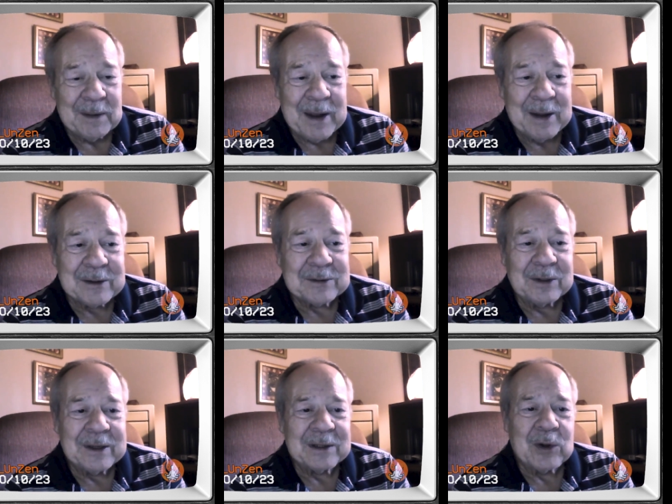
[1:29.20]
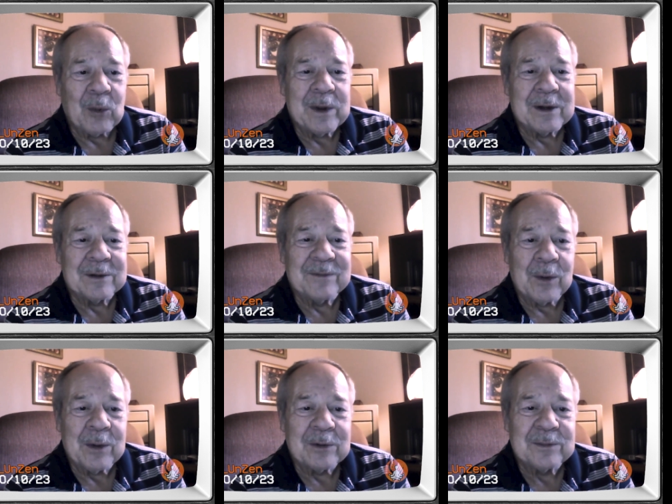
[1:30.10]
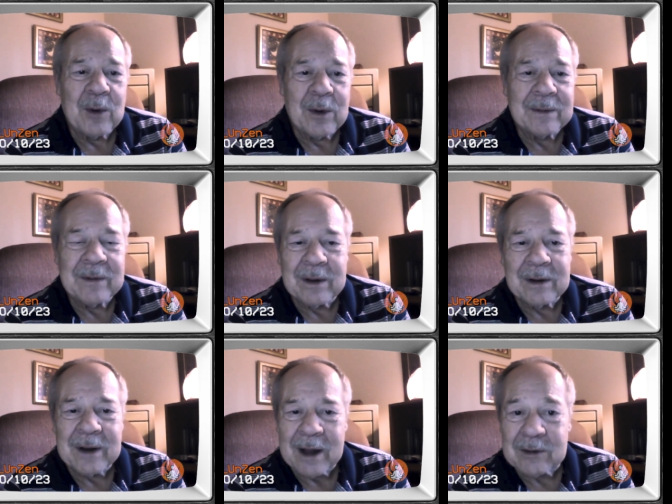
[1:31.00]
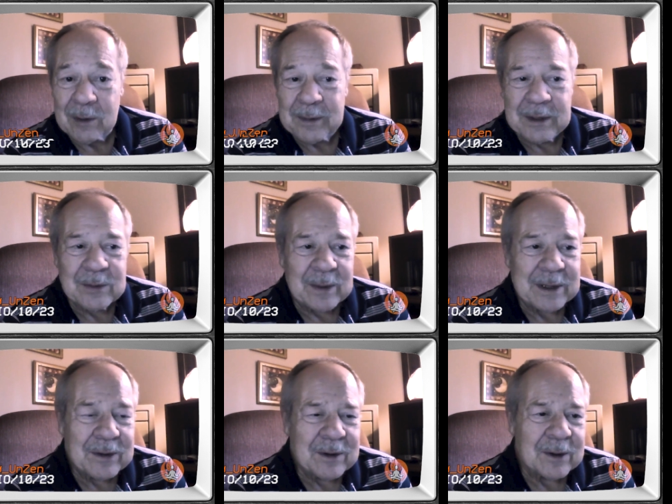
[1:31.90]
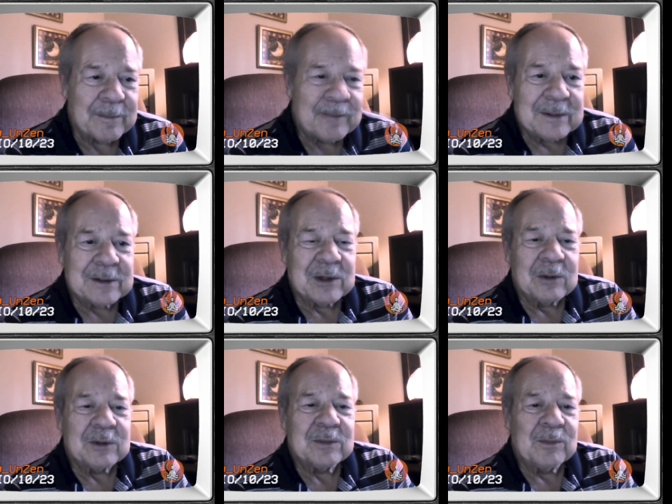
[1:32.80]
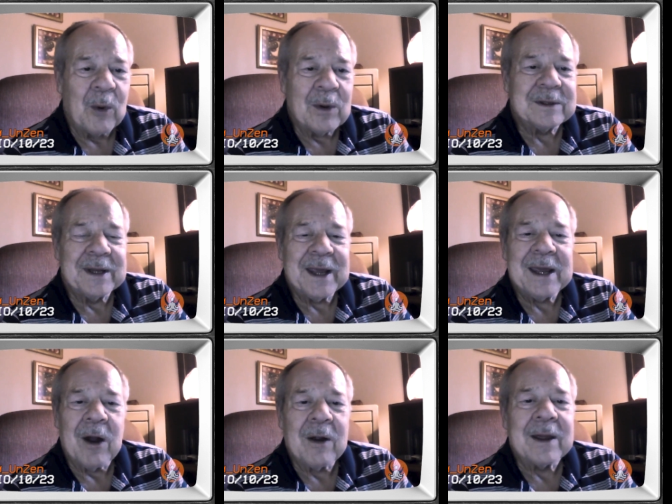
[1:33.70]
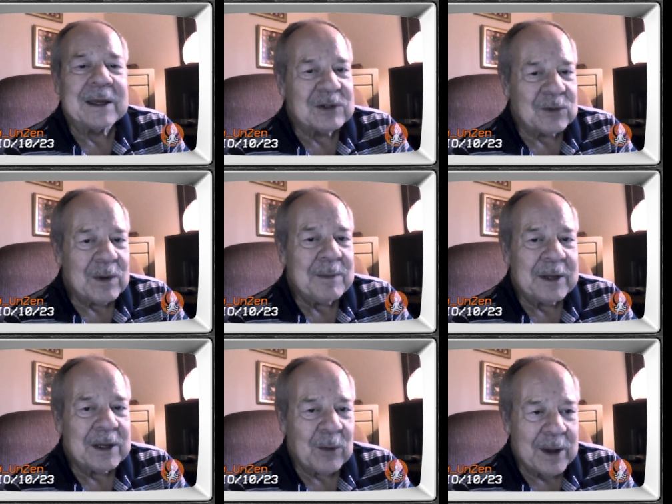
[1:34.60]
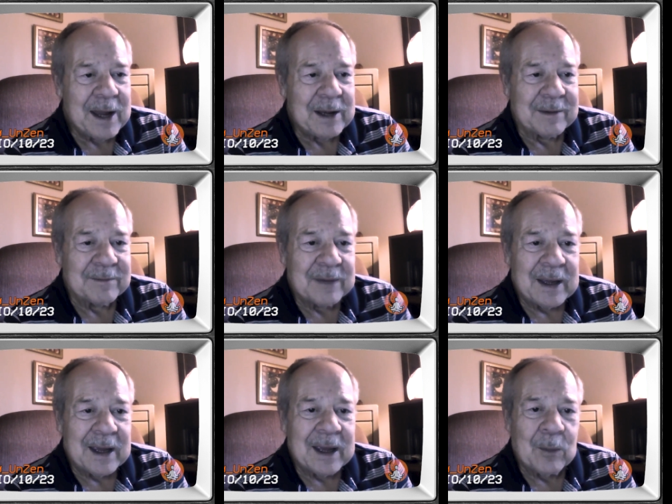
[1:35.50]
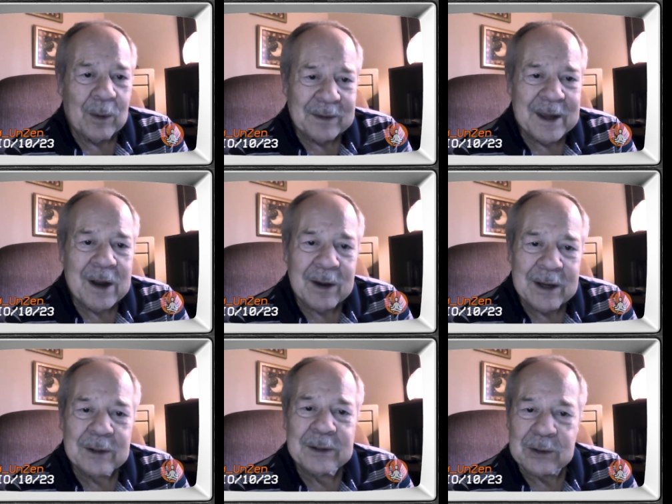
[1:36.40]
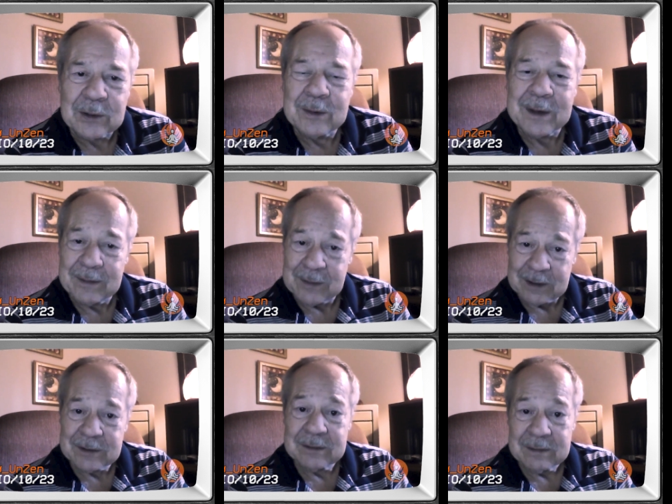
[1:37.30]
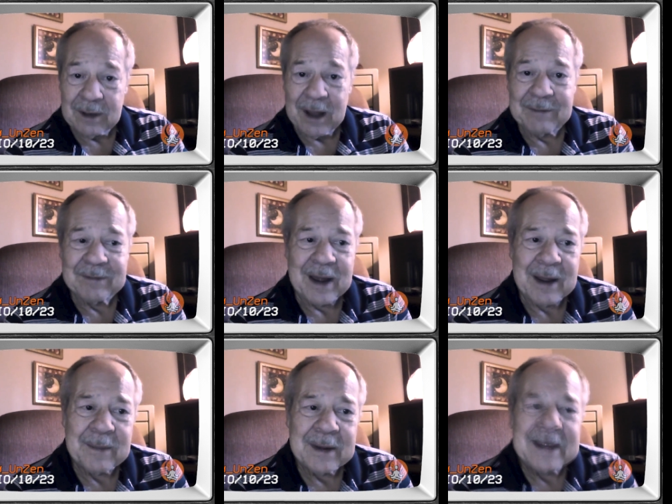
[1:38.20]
Now here's a look at careers for those born on October the twenty-third. The souls born today are extremely creative, and what they are here to do in this lifetime